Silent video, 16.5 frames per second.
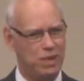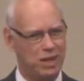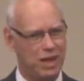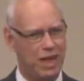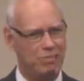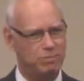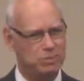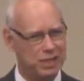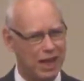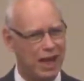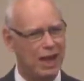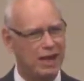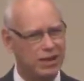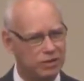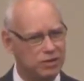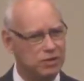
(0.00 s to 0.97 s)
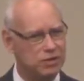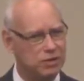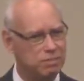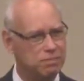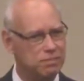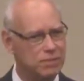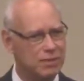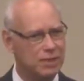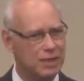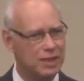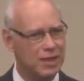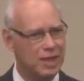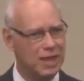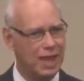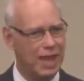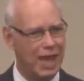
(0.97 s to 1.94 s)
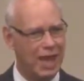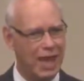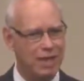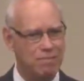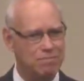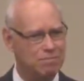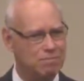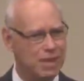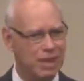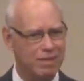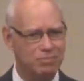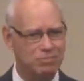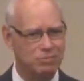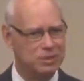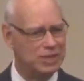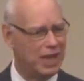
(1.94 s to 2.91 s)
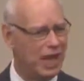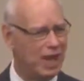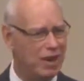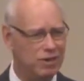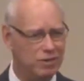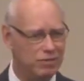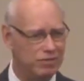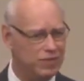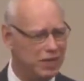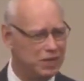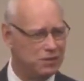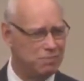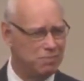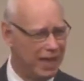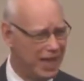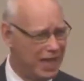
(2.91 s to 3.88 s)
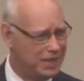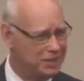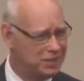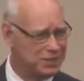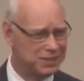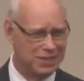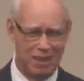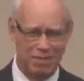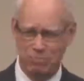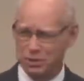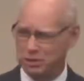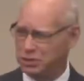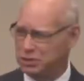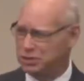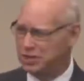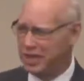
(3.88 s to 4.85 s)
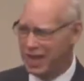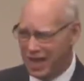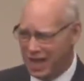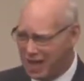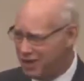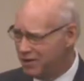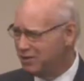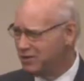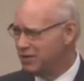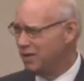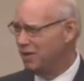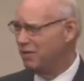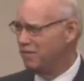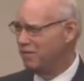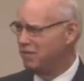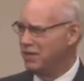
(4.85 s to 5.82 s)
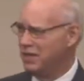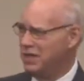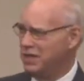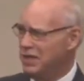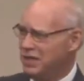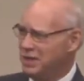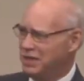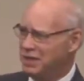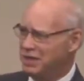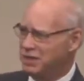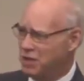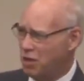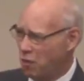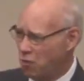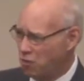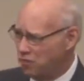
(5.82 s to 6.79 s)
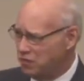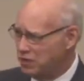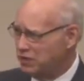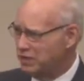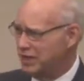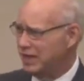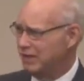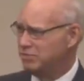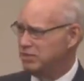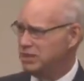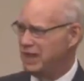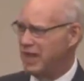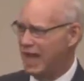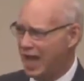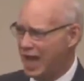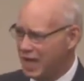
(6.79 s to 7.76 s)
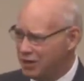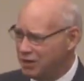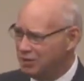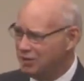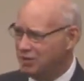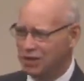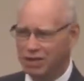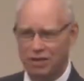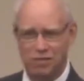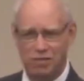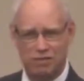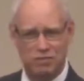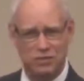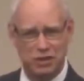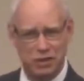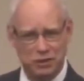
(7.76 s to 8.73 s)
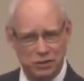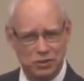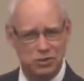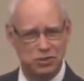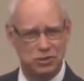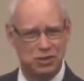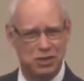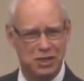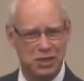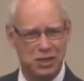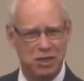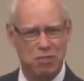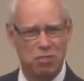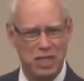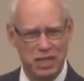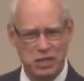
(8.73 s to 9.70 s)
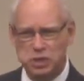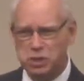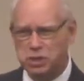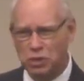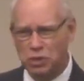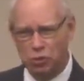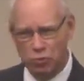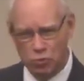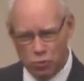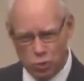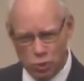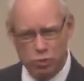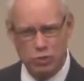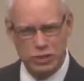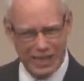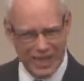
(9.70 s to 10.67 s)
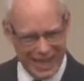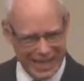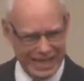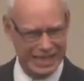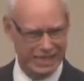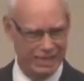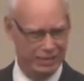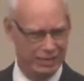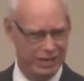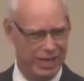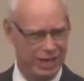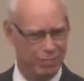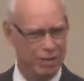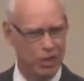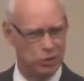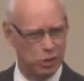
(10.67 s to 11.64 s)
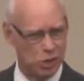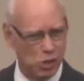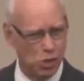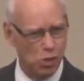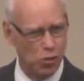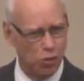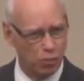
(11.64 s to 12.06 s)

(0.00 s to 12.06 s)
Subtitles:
I'm tired. I'm tired of these masks. I'm just tired of COVID. I'm tired of just this routine. How about you?